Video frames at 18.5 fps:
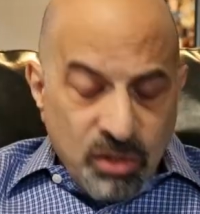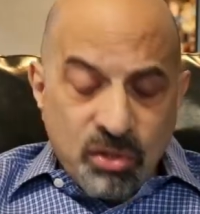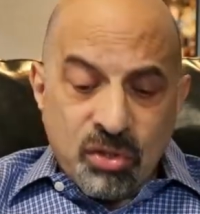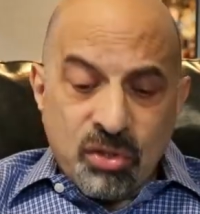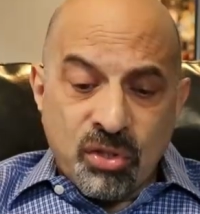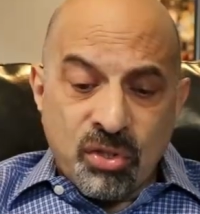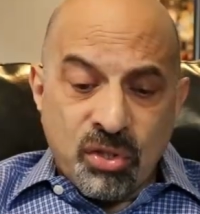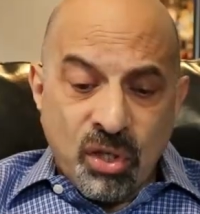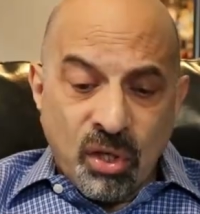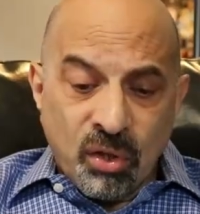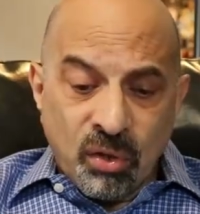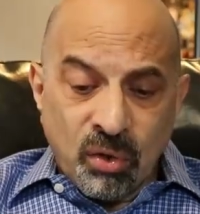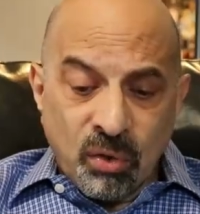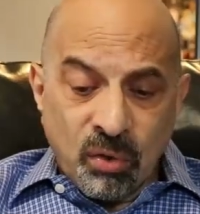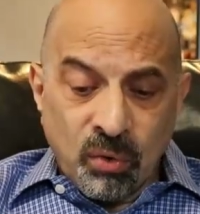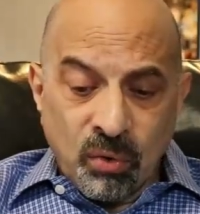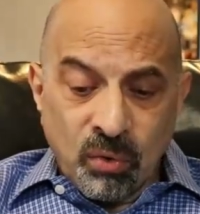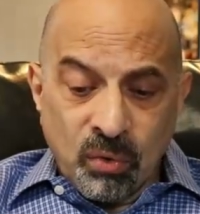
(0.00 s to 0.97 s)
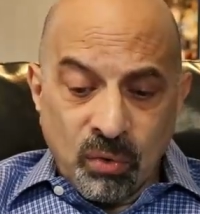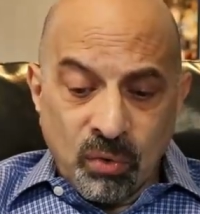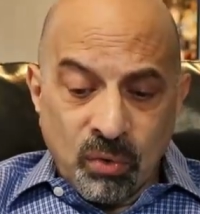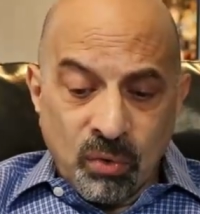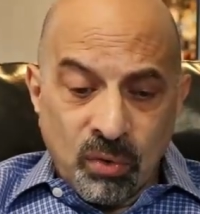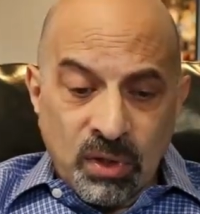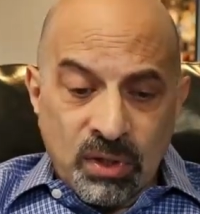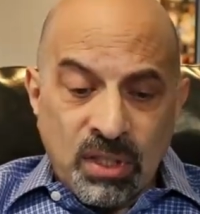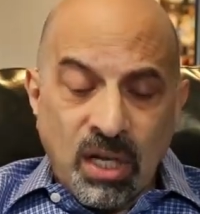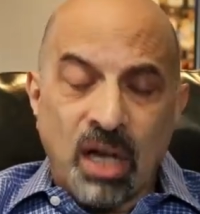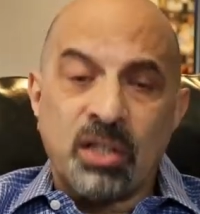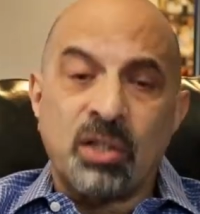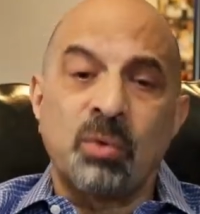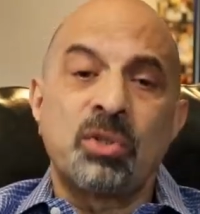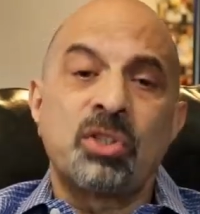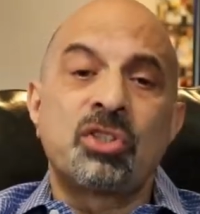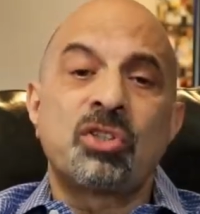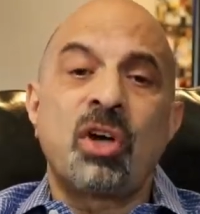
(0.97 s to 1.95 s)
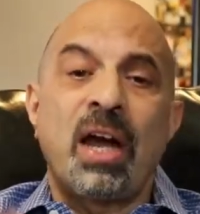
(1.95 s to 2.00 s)
So the doctor
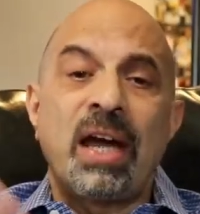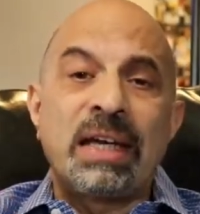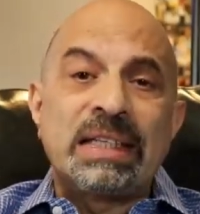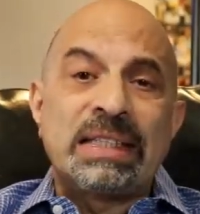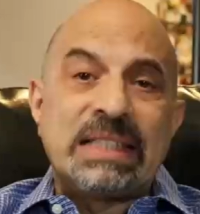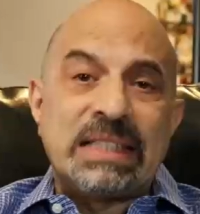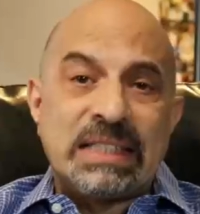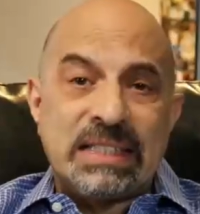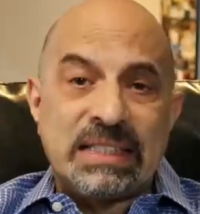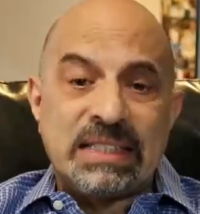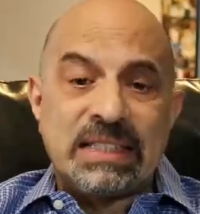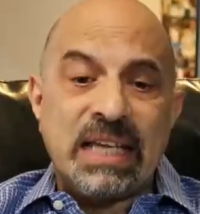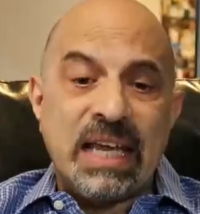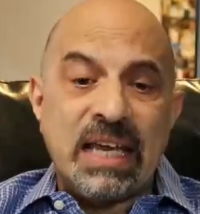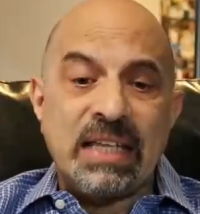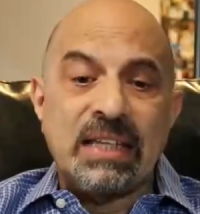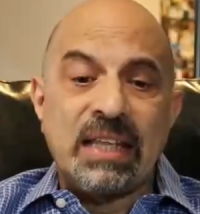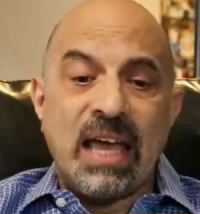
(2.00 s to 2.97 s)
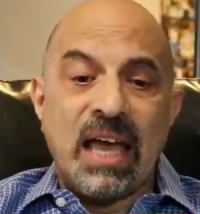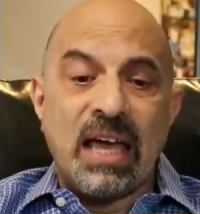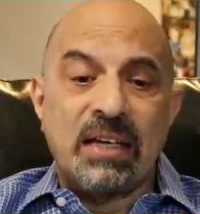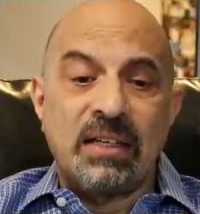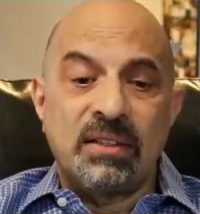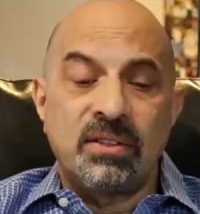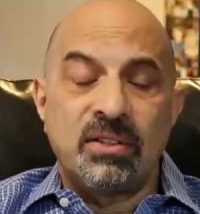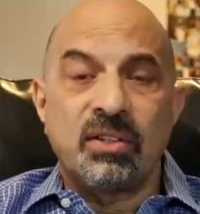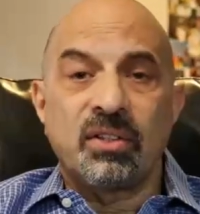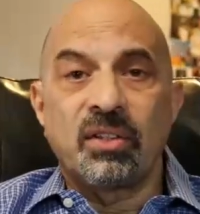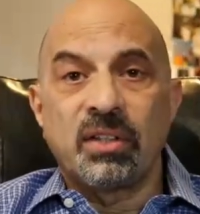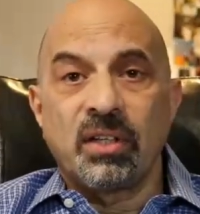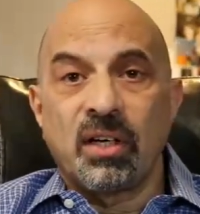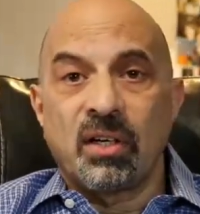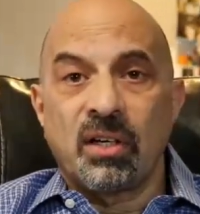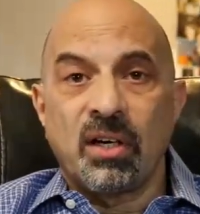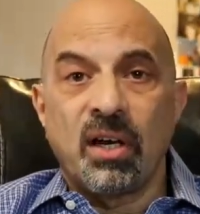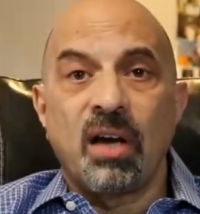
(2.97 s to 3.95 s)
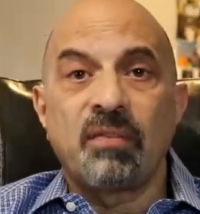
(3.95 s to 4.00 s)
was trying to say that during
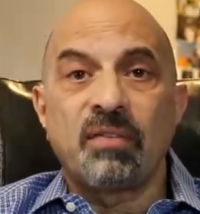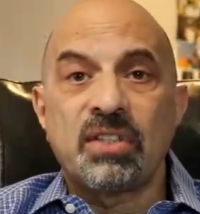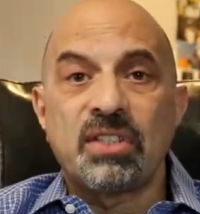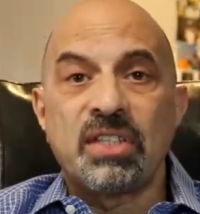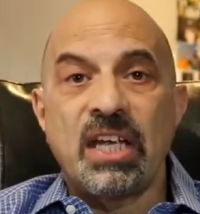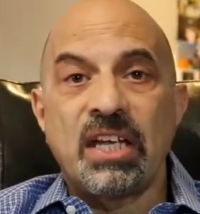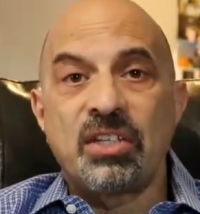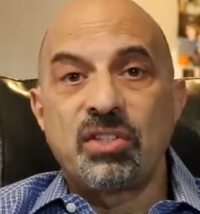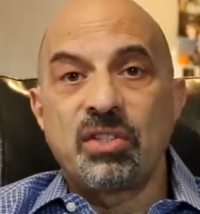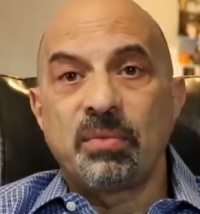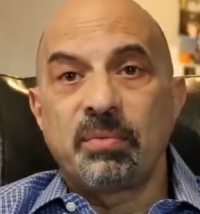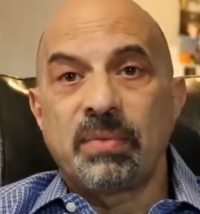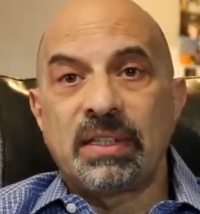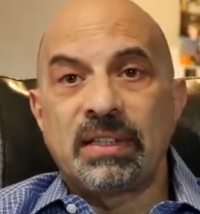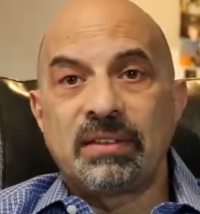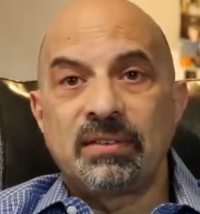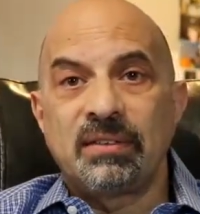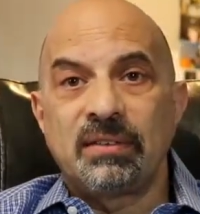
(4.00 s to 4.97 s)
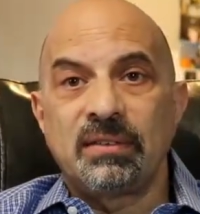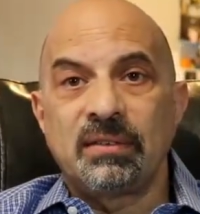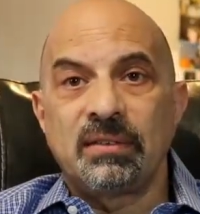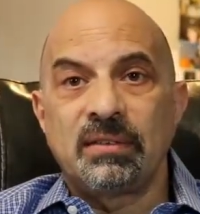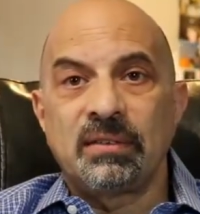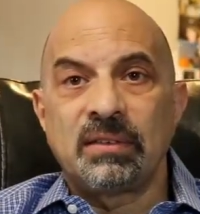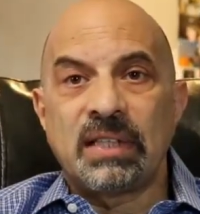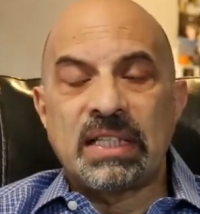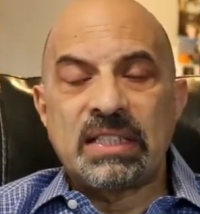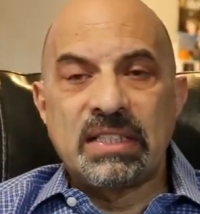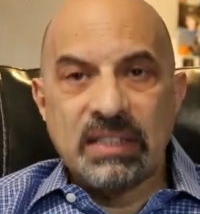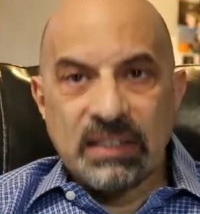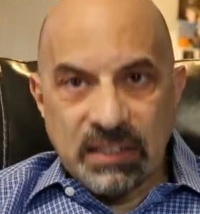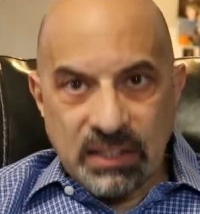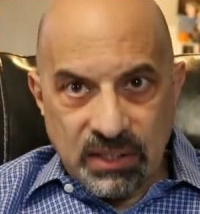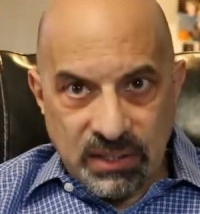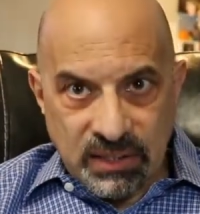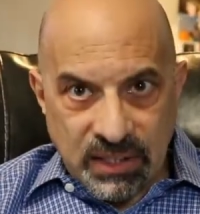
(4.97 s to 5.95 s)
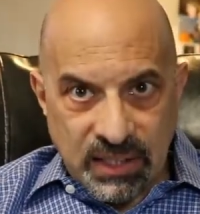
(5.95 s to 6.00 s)
our conversation, but Leslie
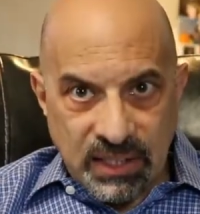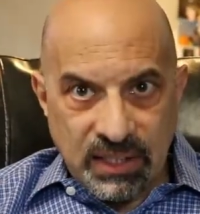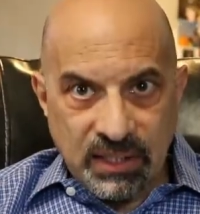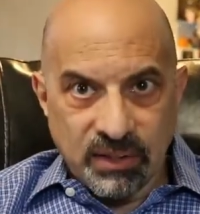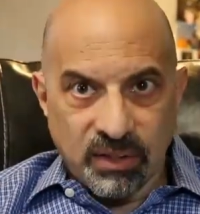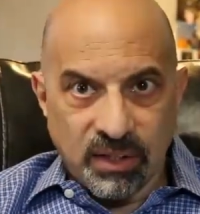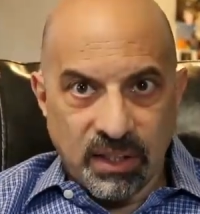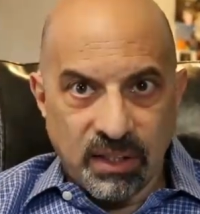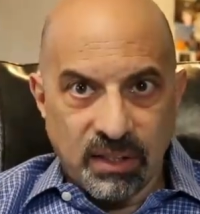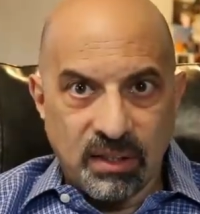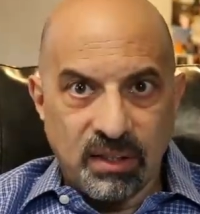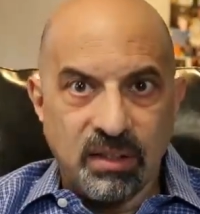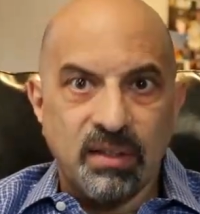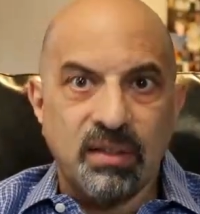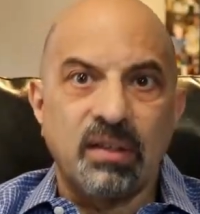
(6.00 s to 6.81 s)
couldn't hear it.